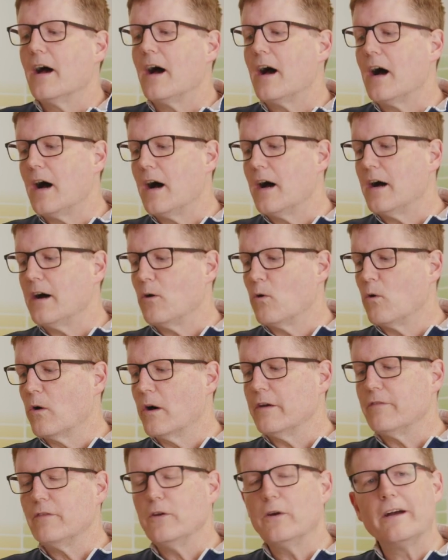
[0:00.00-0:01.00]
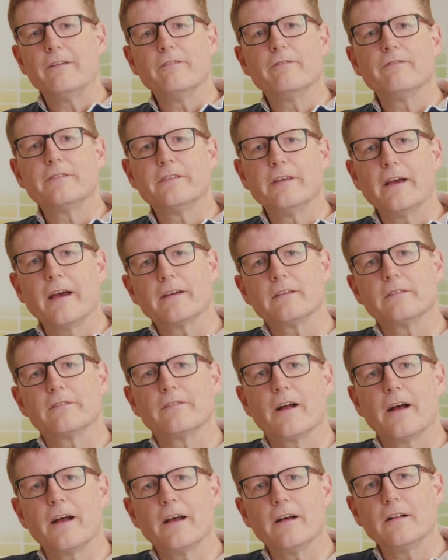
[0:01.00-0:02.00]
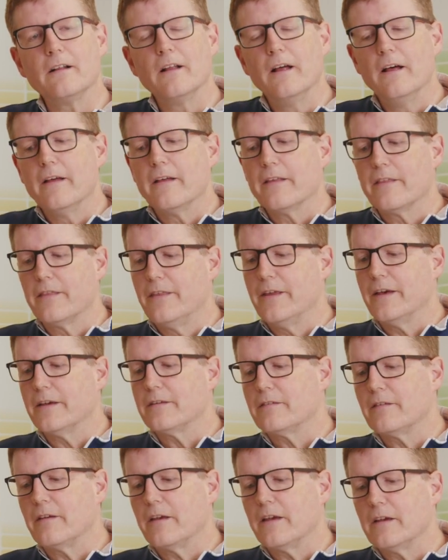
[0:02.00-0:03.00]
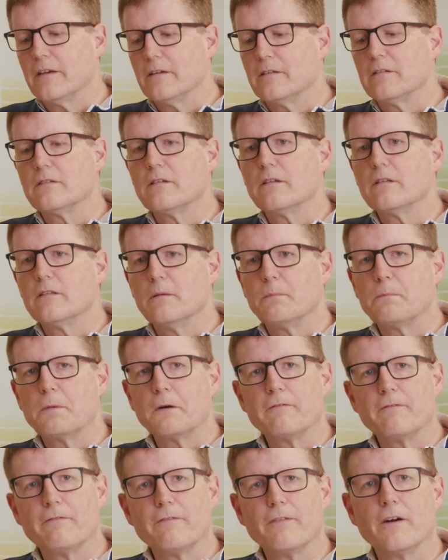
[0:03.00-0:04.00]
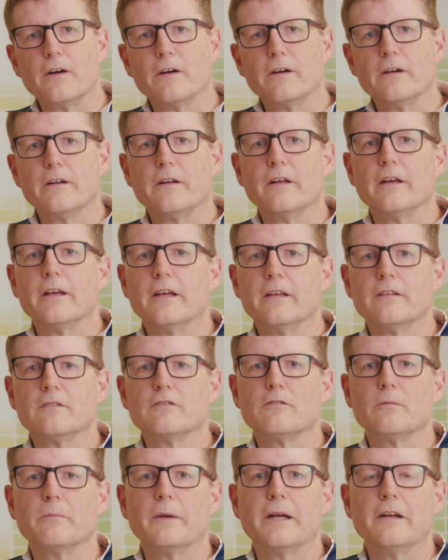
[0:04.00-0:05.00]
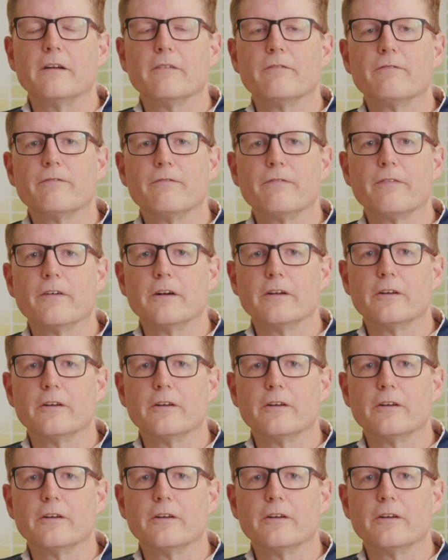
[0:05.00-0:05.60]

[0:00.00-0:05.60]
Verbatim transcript: uh, or if you have textile, this is the preferred instrument for